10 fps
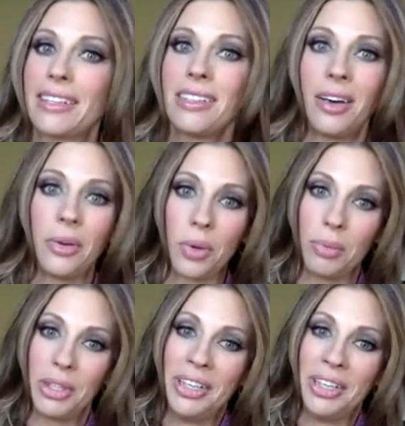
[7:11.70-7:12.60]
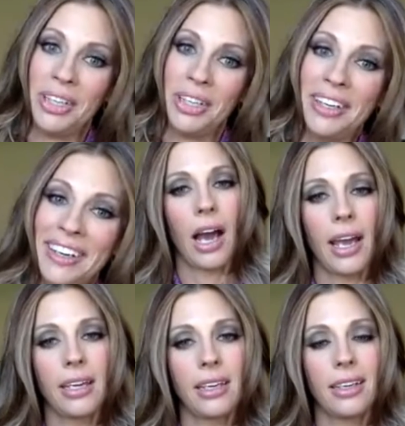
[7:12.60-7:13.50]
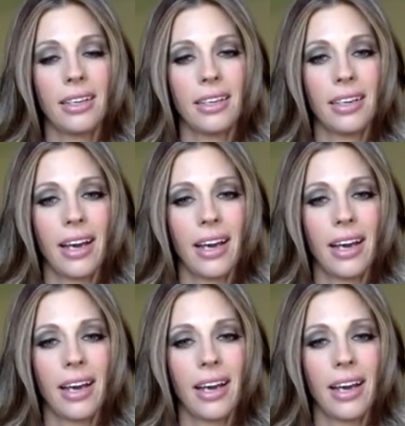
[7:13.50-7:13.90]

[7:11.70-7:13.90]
that's not normal. I